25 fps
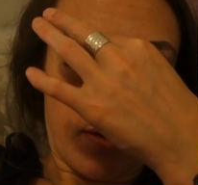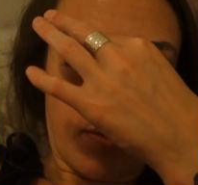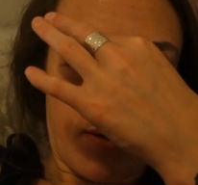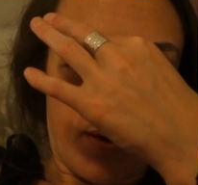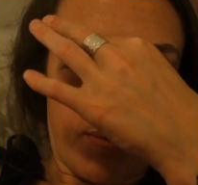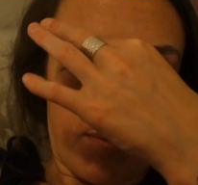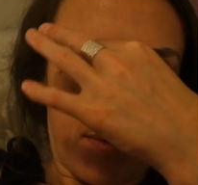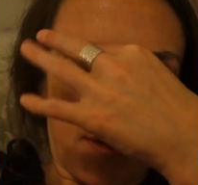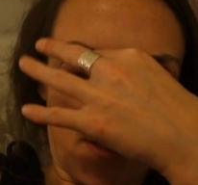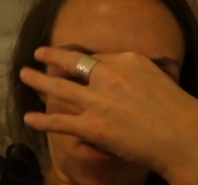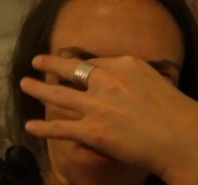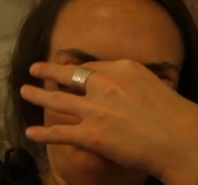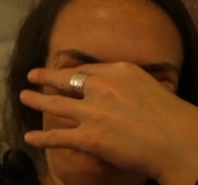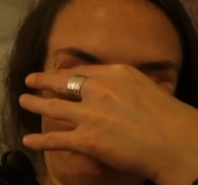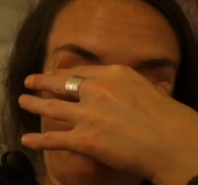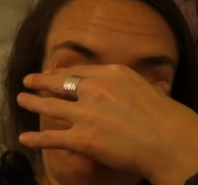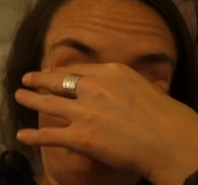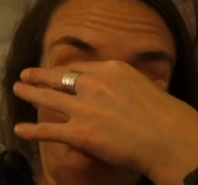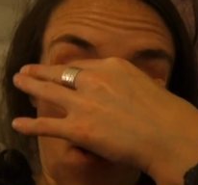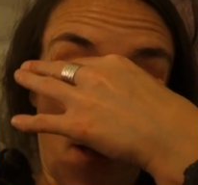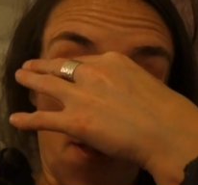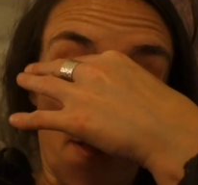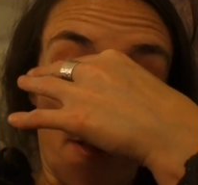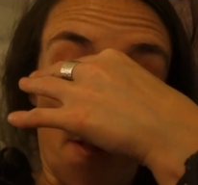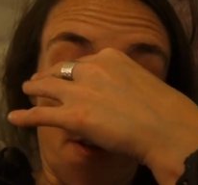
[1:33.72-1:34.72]
I weighed myself at
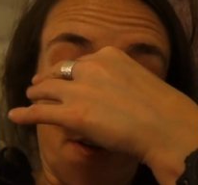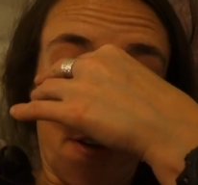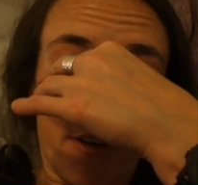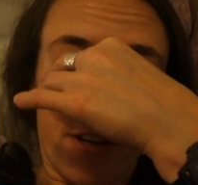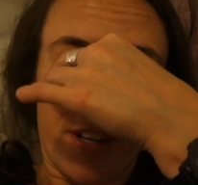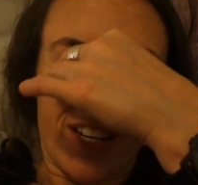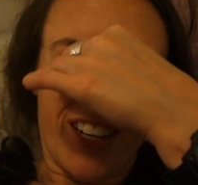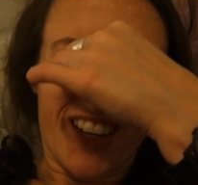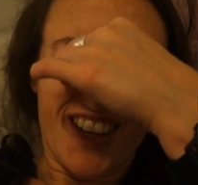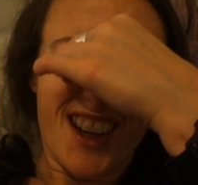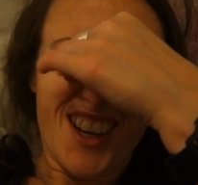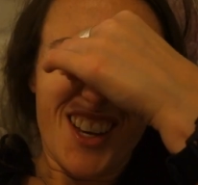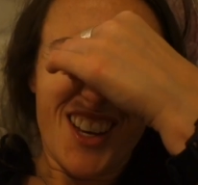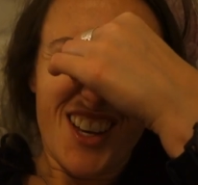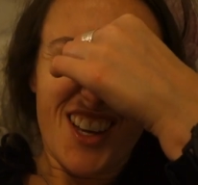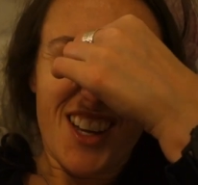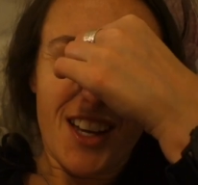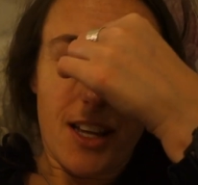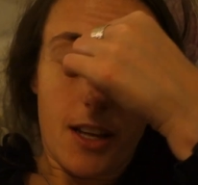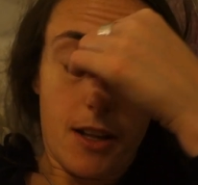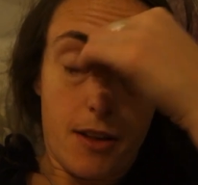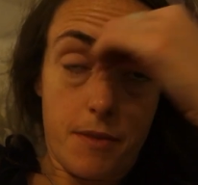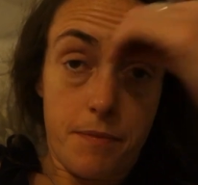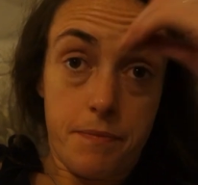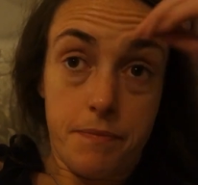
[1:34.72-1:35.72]
9:30,
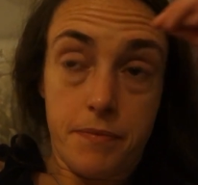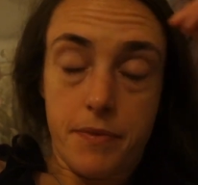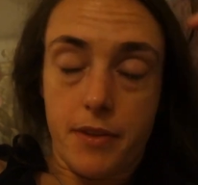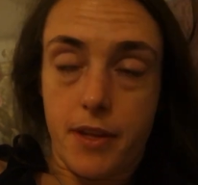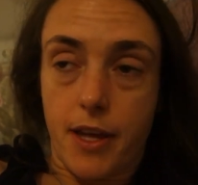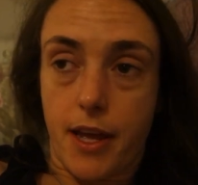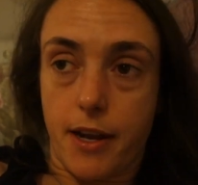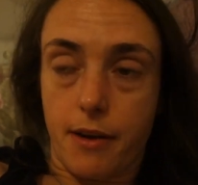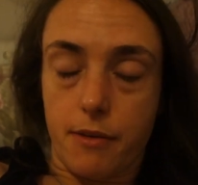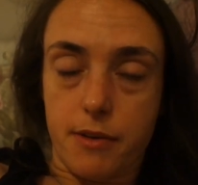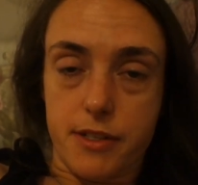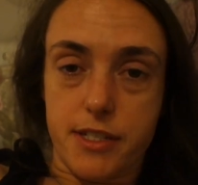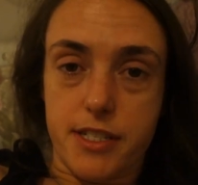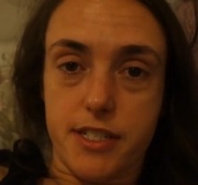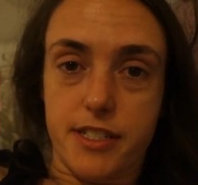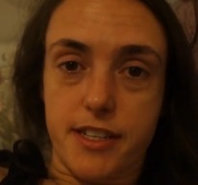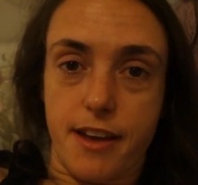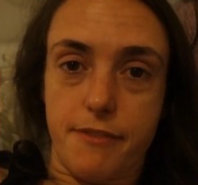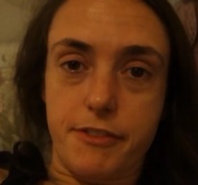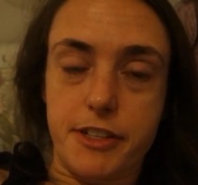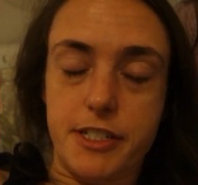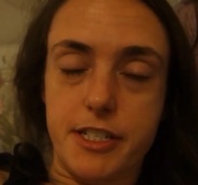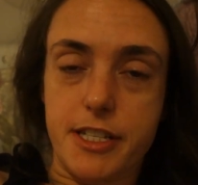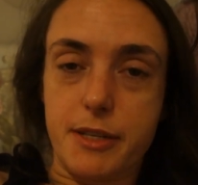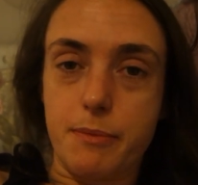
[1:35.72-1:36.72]
and I was
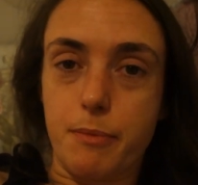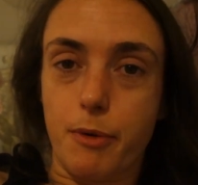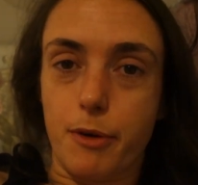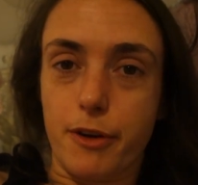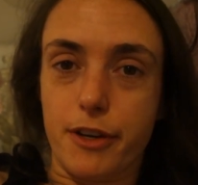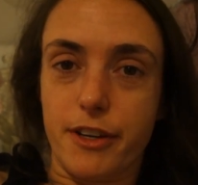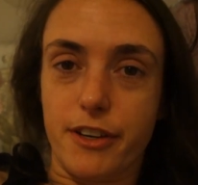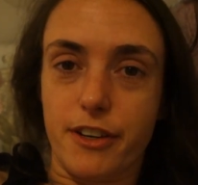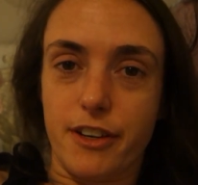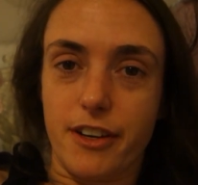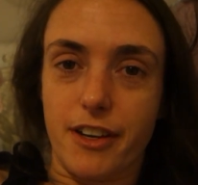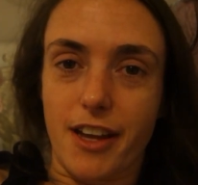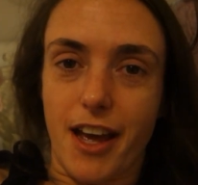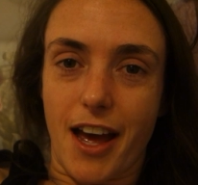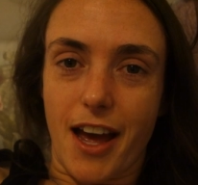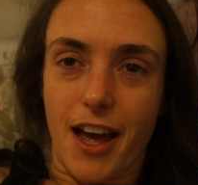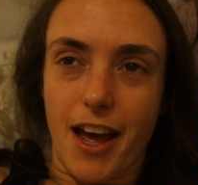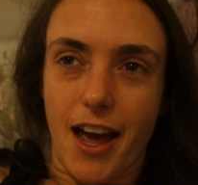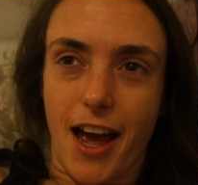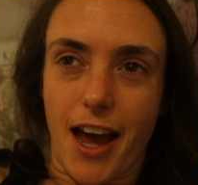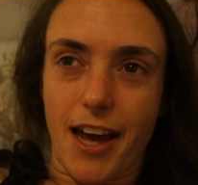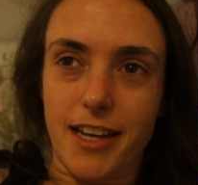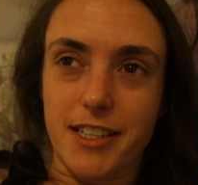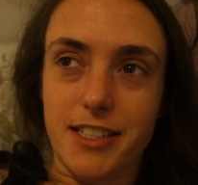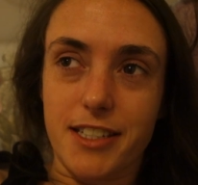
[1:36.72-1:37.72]

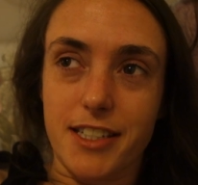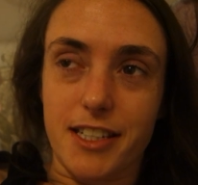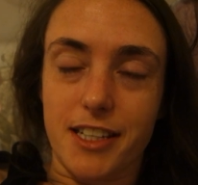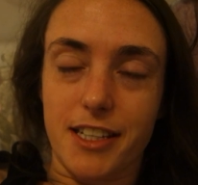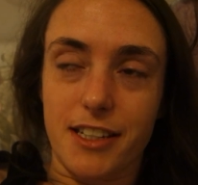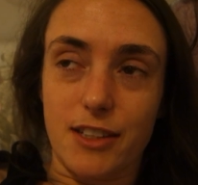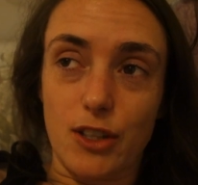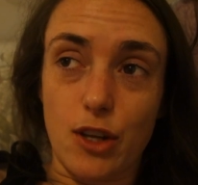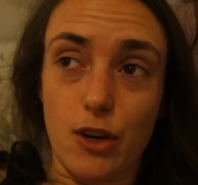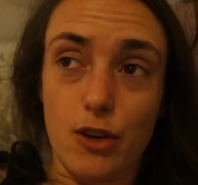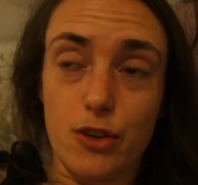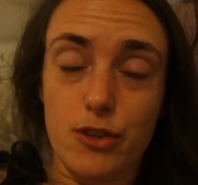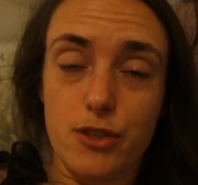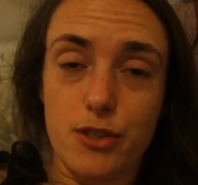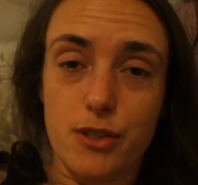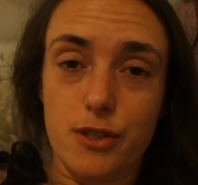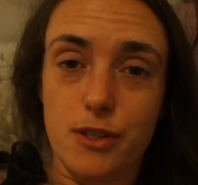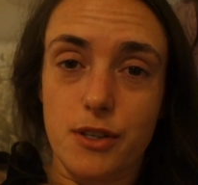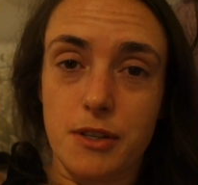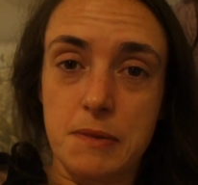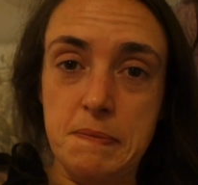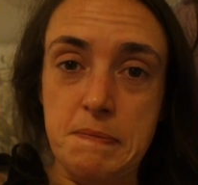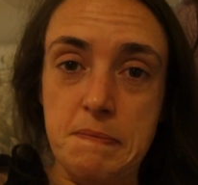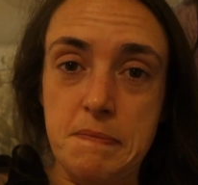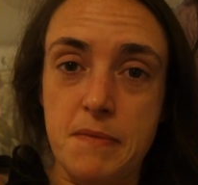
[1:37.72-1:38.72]
70.8 kilos,
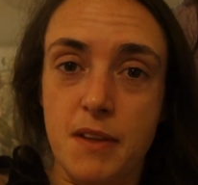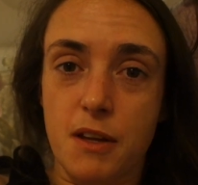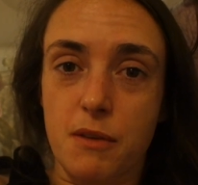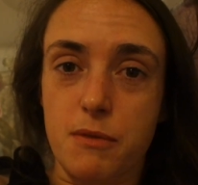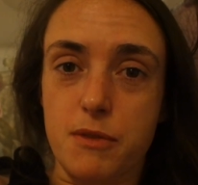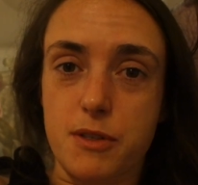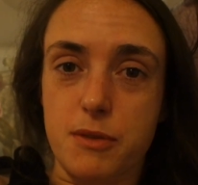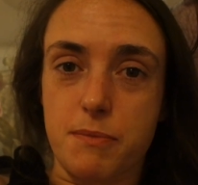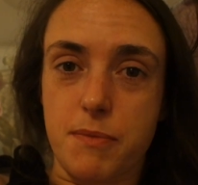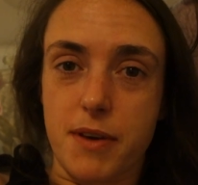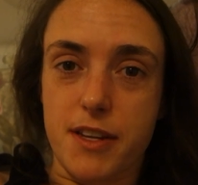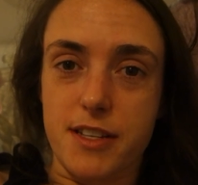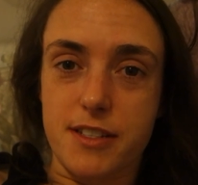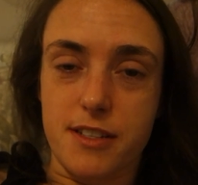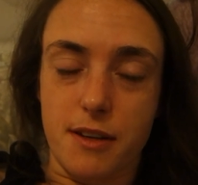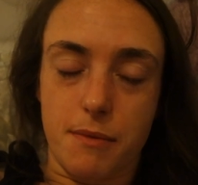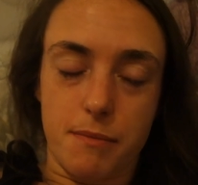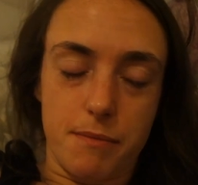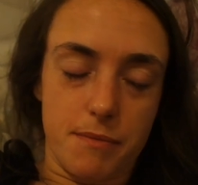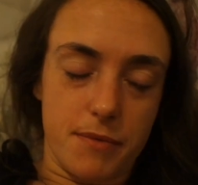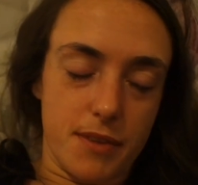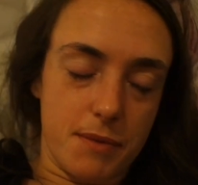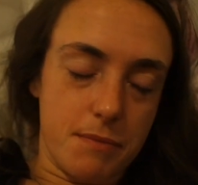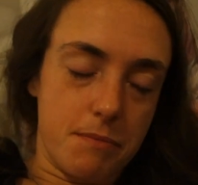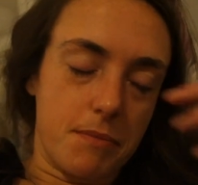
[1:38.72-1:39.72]
which means
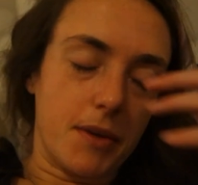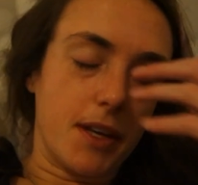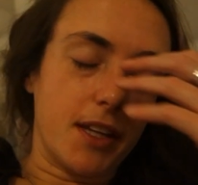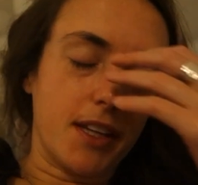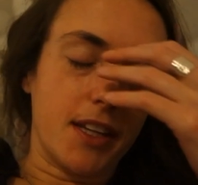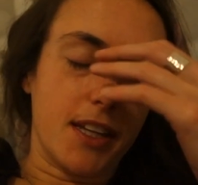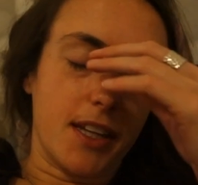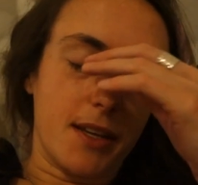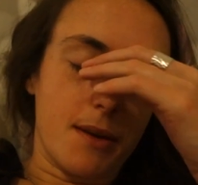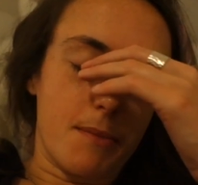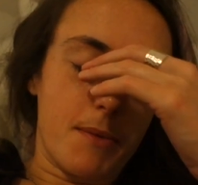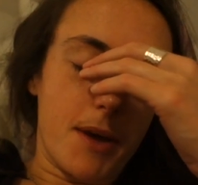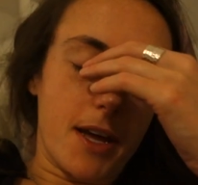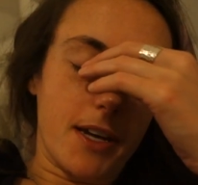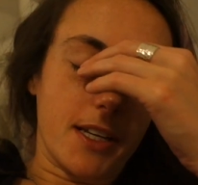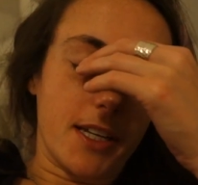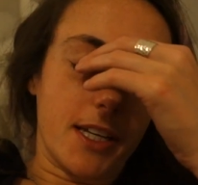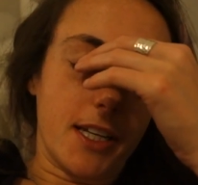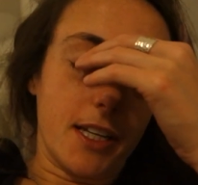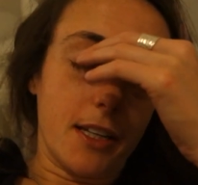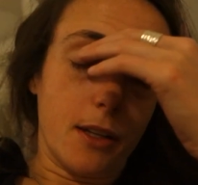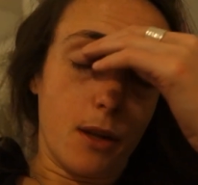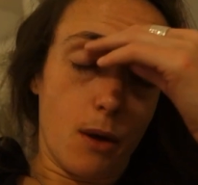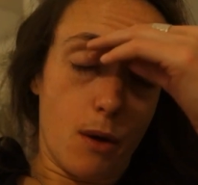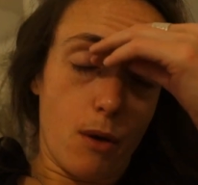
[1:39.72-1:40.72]
I'm merely about a
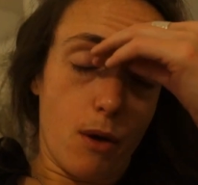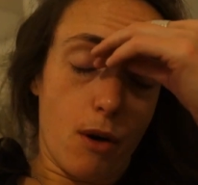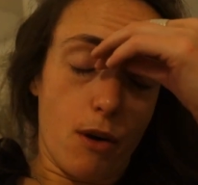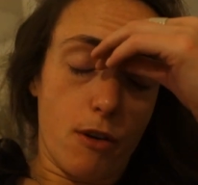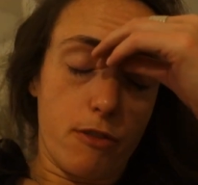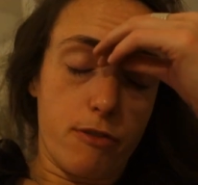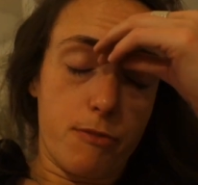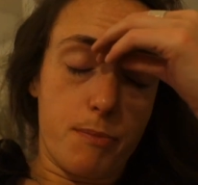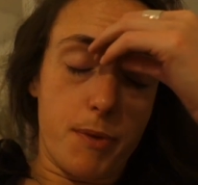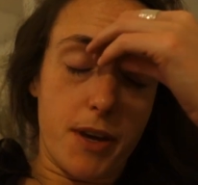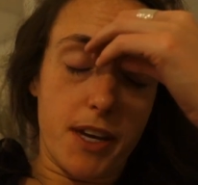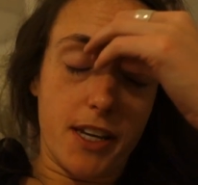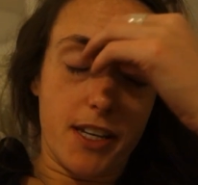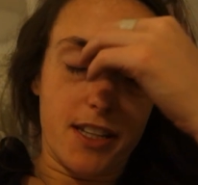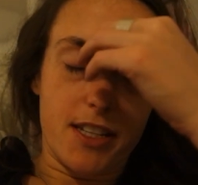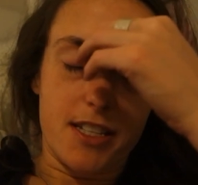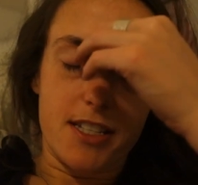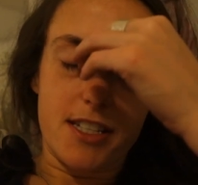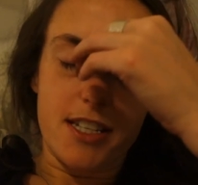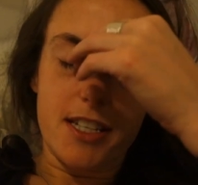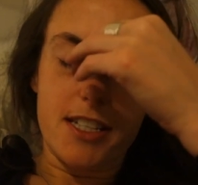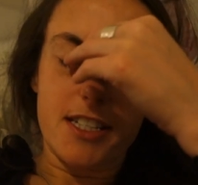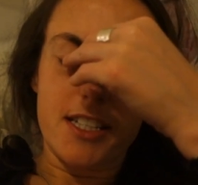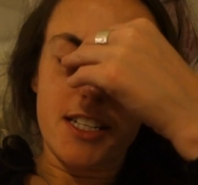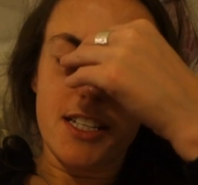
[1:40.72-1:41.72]
kilo off being in the
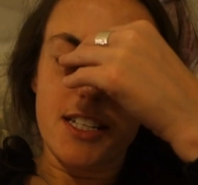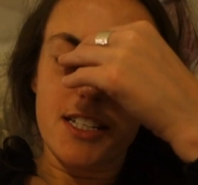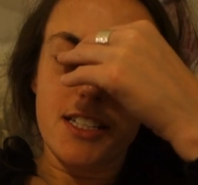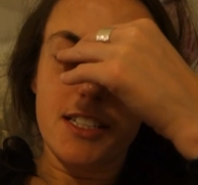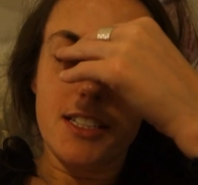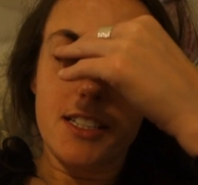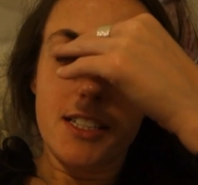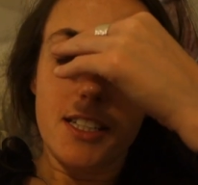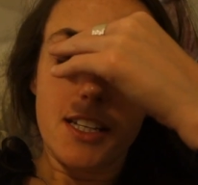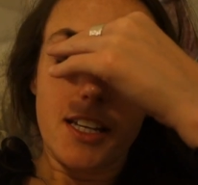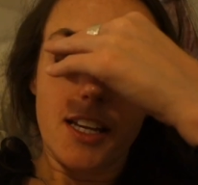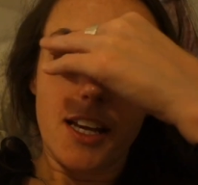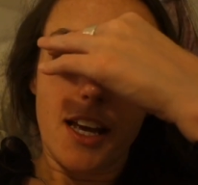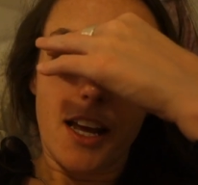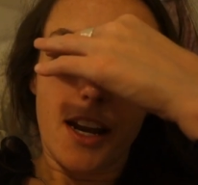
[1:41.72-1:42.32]
60s.